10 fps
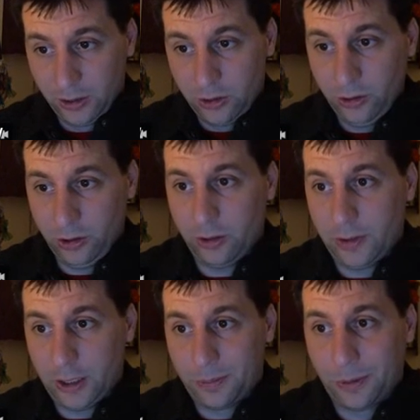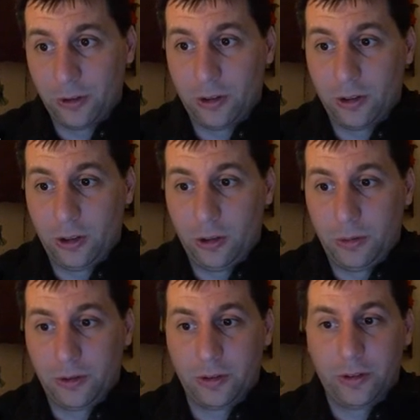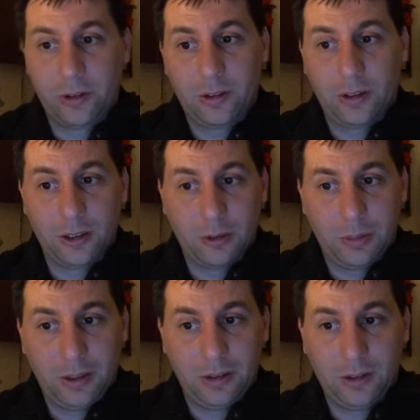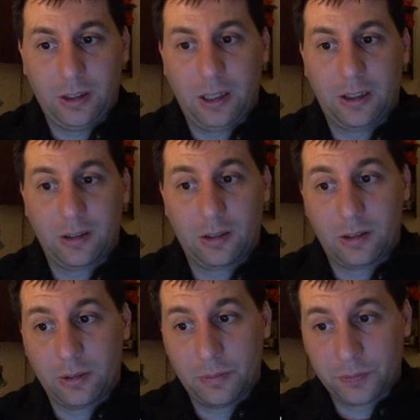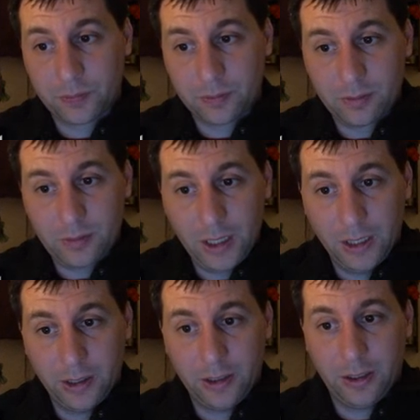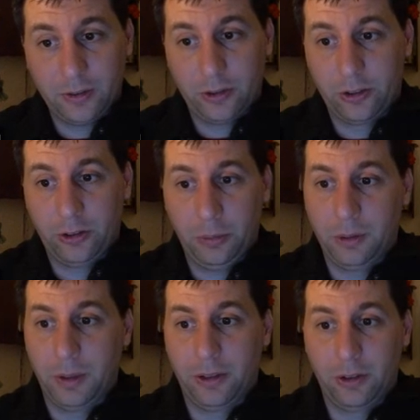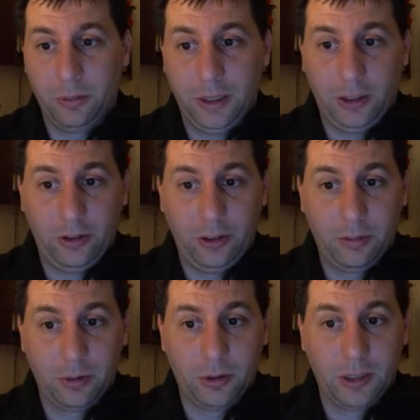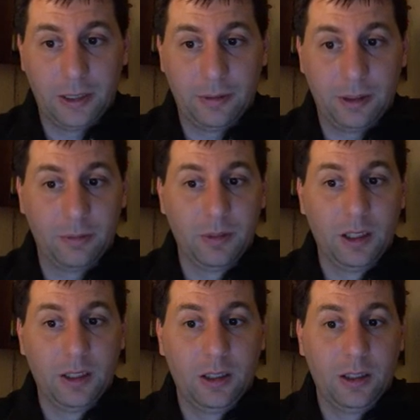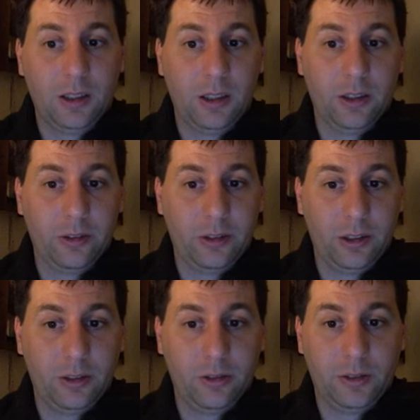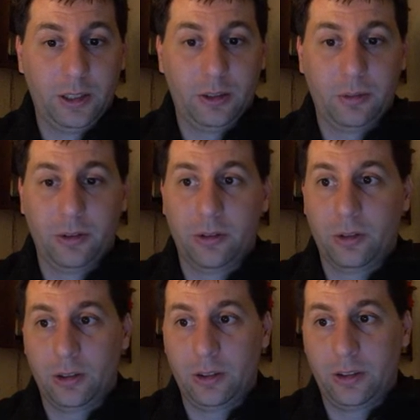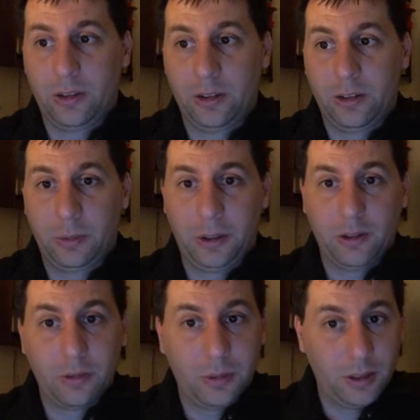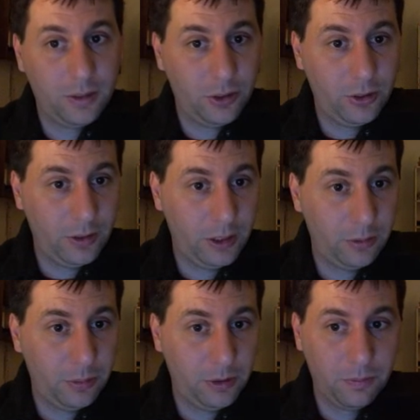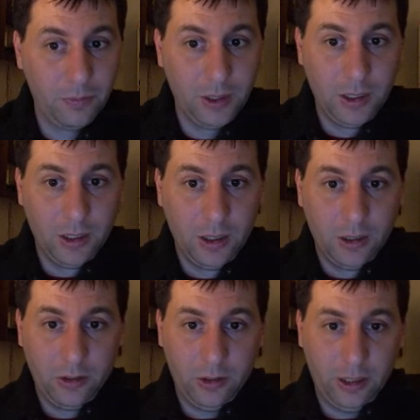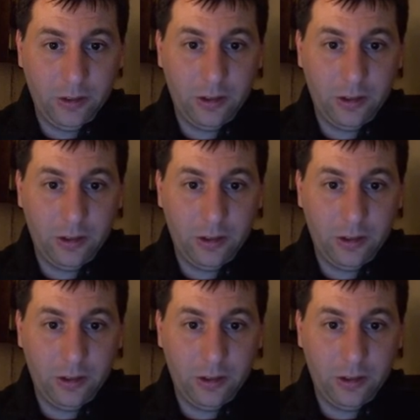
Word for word: junior developers should almost always stick to basic tasks and they definitely should be mentored by the chief programmer, other senior developers, or at least an experienced mid-level developer. So that's